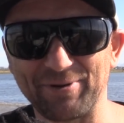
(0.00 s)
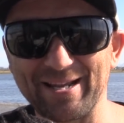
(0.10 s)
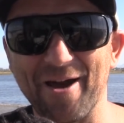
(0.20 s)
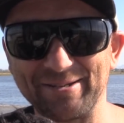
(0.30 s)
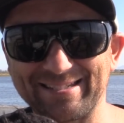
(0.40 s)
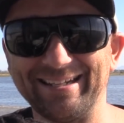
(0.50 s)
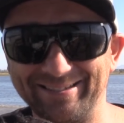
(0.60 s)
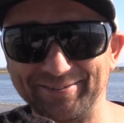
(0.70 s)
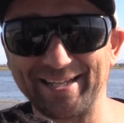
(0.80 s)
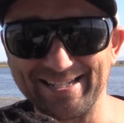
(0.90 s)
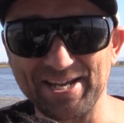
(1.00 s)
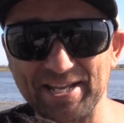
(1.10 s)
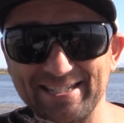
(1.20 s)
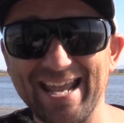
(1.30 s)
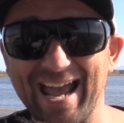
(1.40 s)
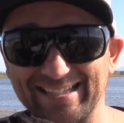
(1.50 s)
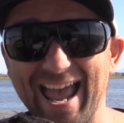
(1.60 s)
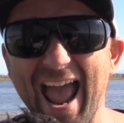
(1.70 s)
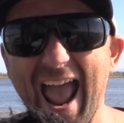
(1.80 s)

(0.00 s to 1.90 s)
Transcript: We're going single digits, yes.